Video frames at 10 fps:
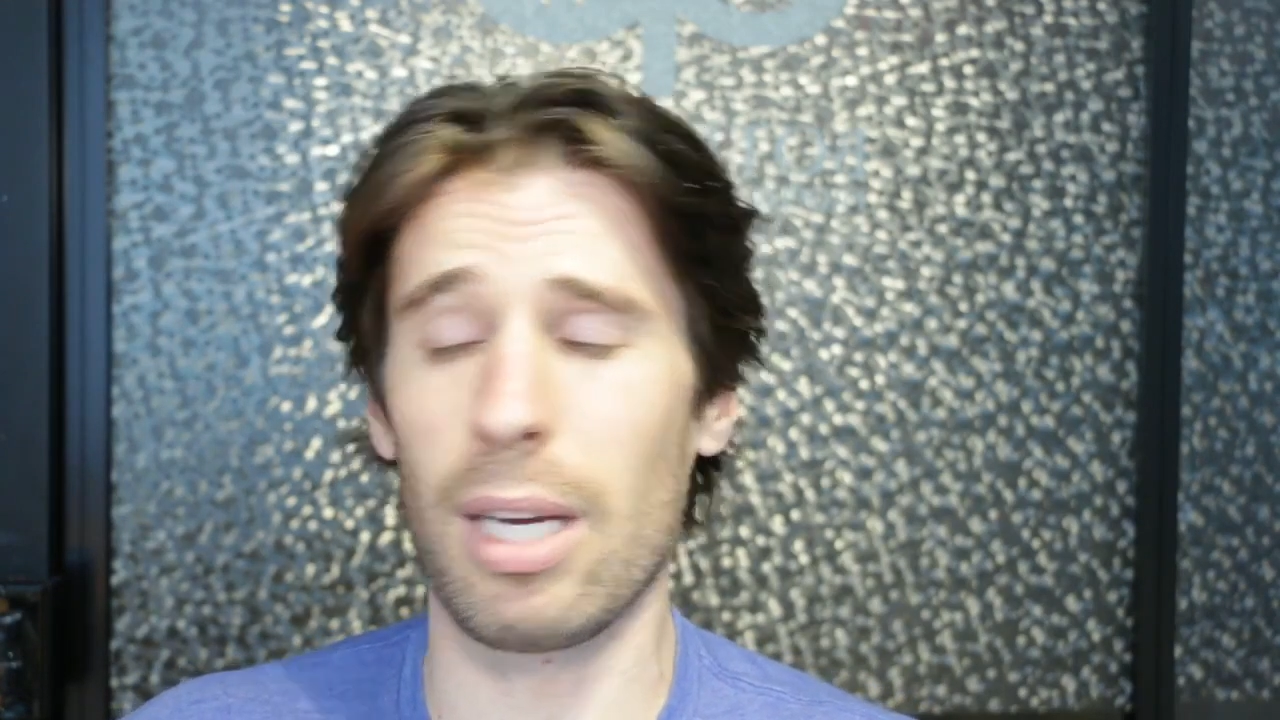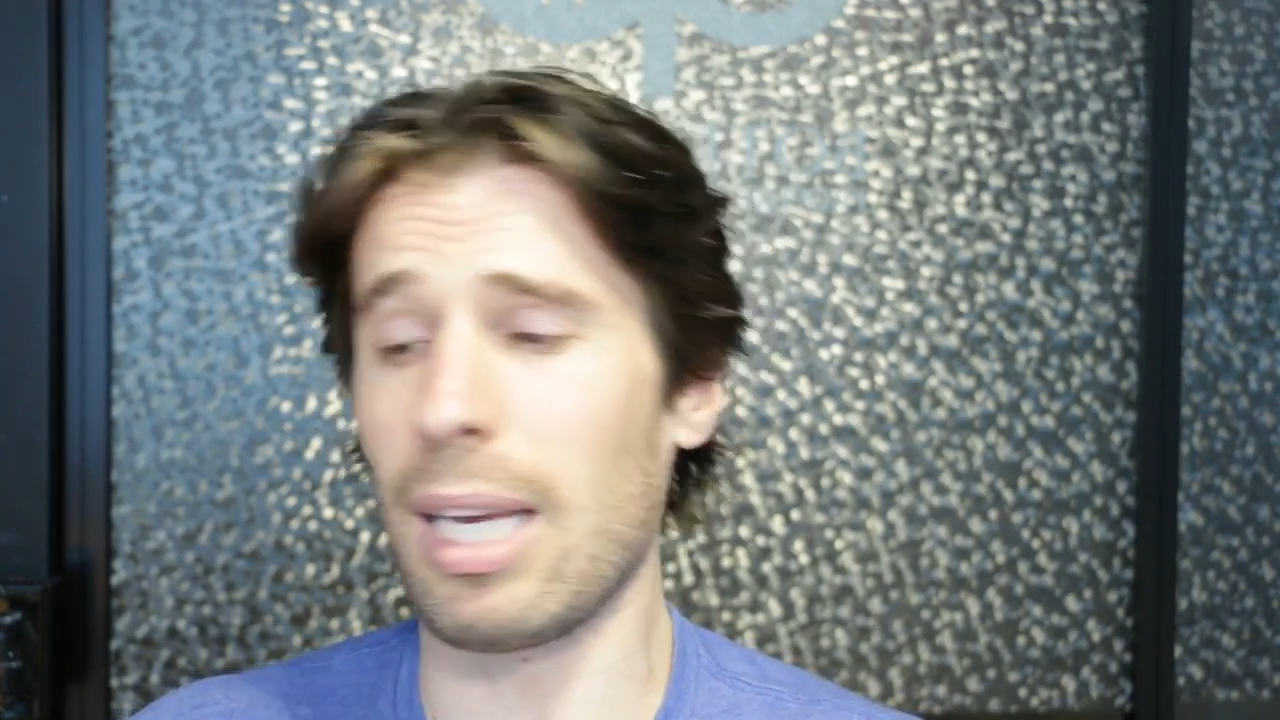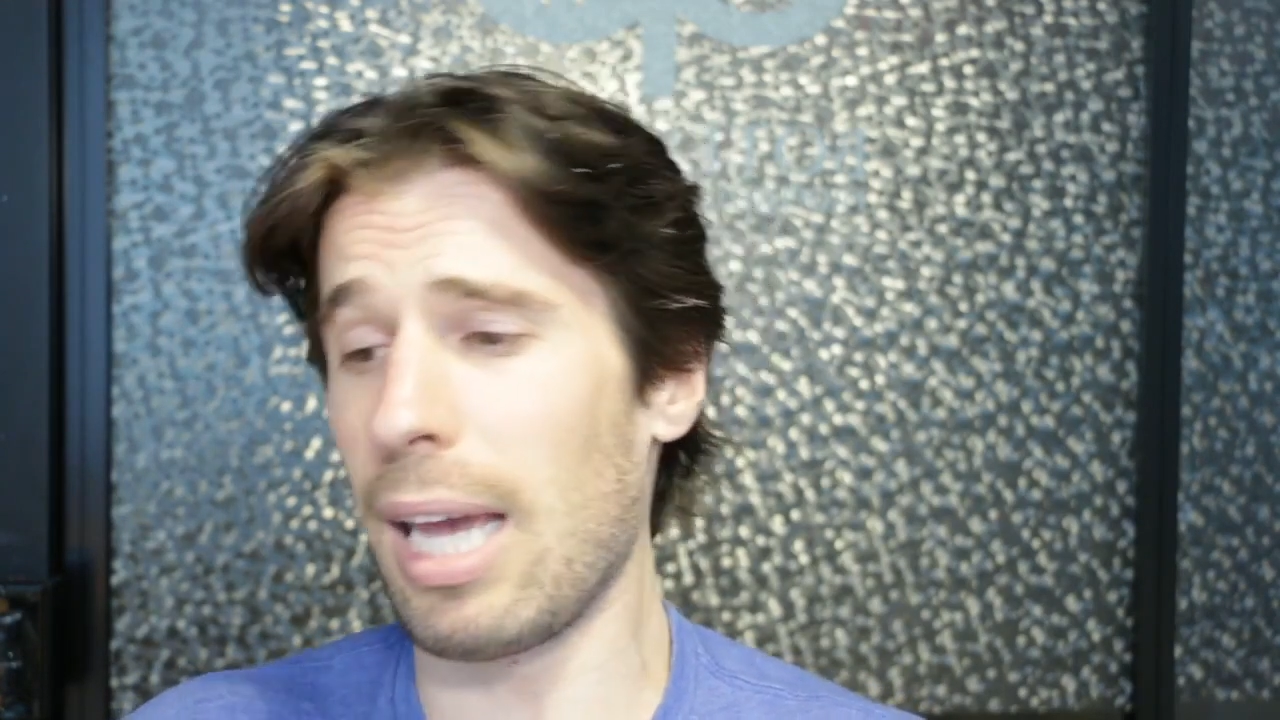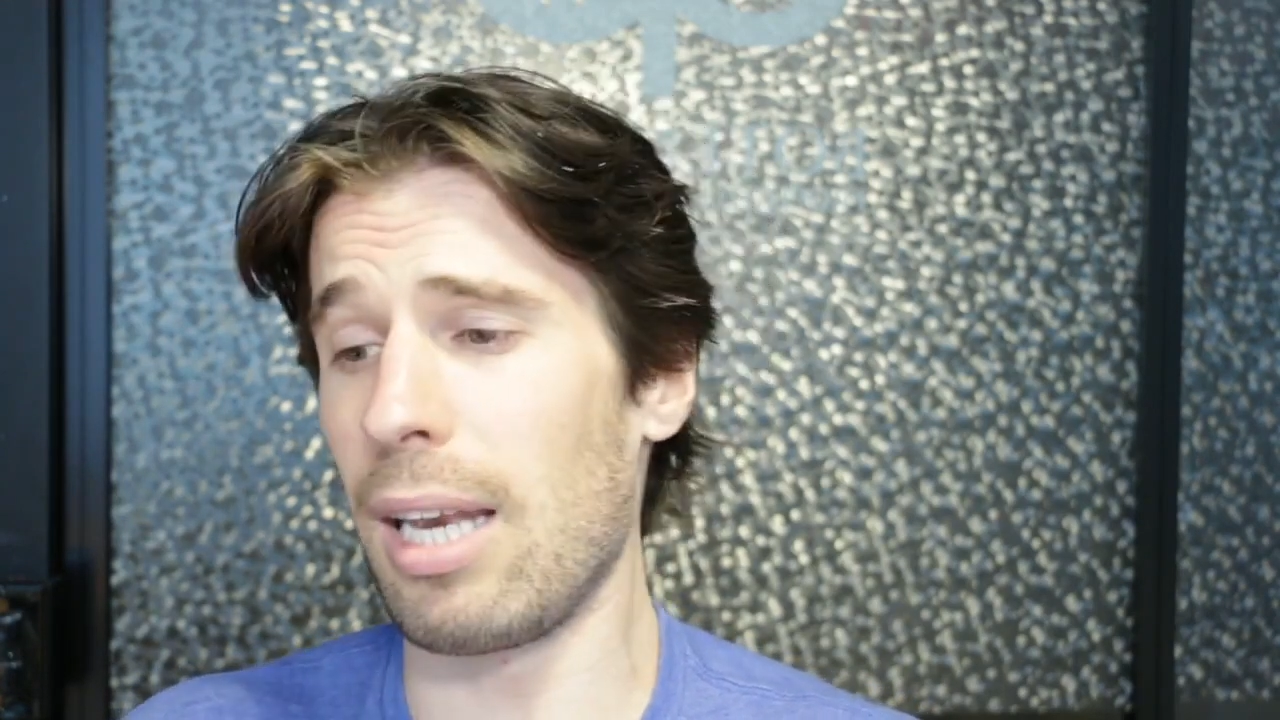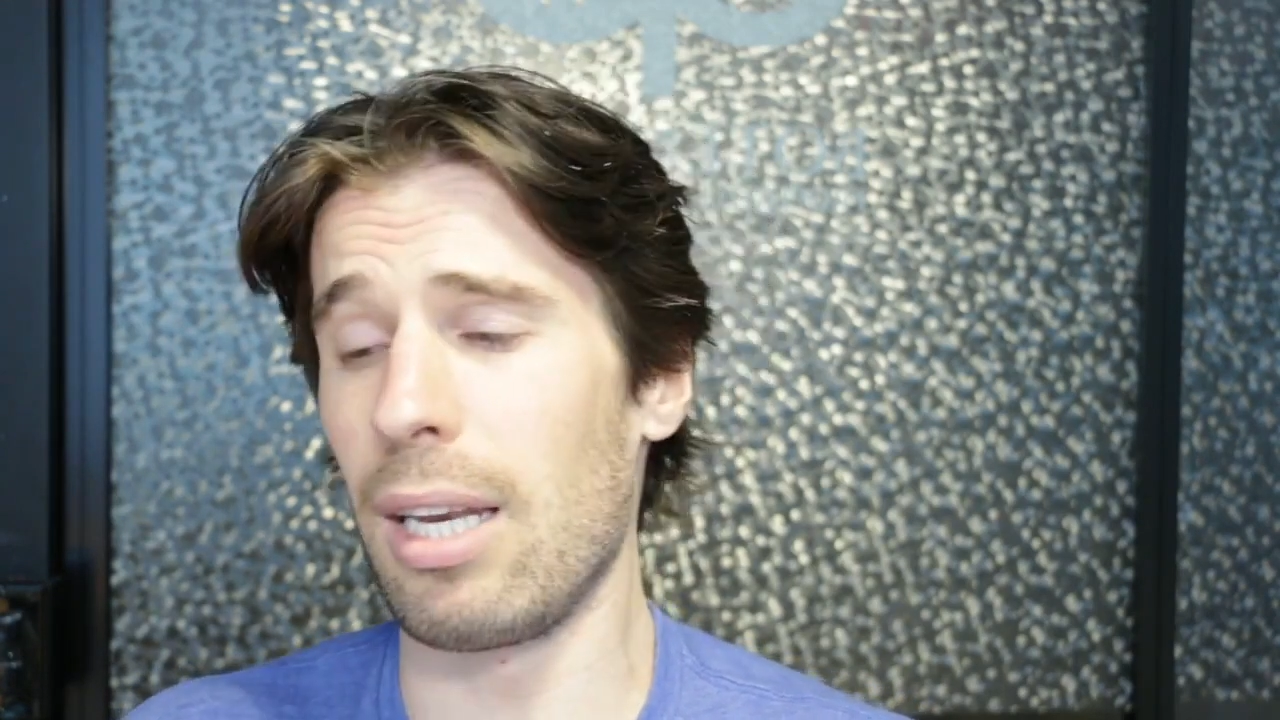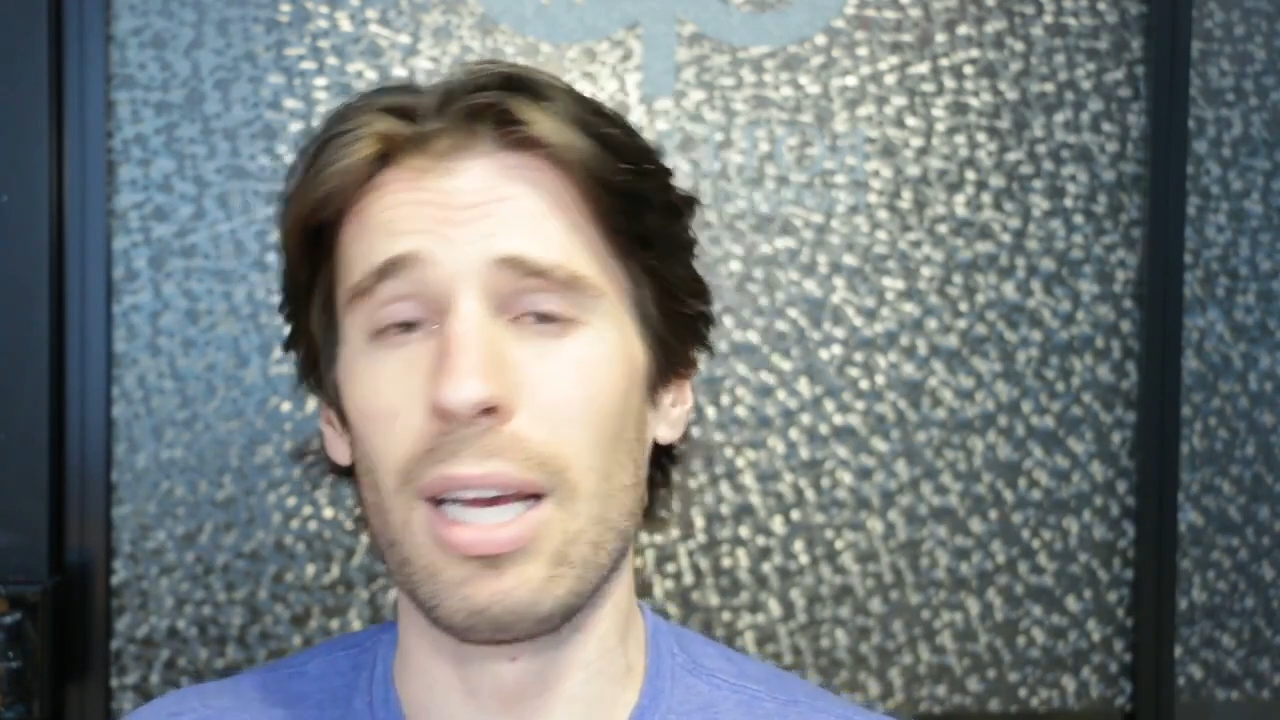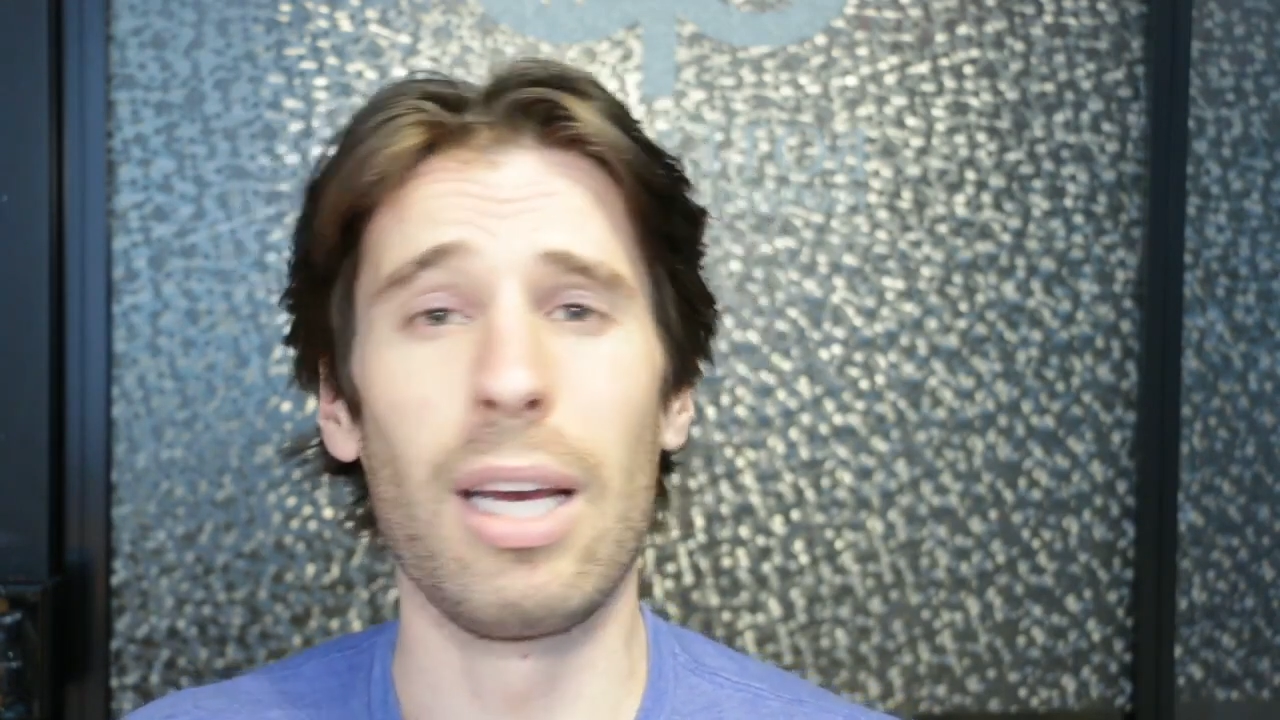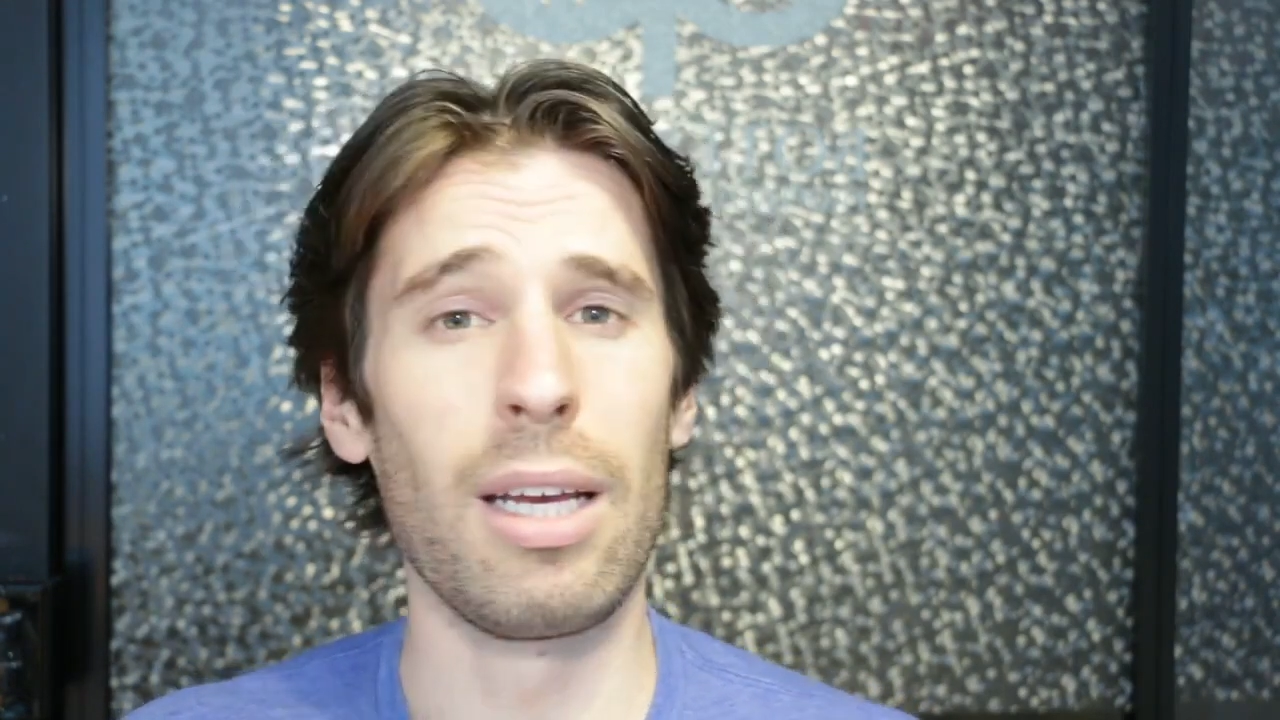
again,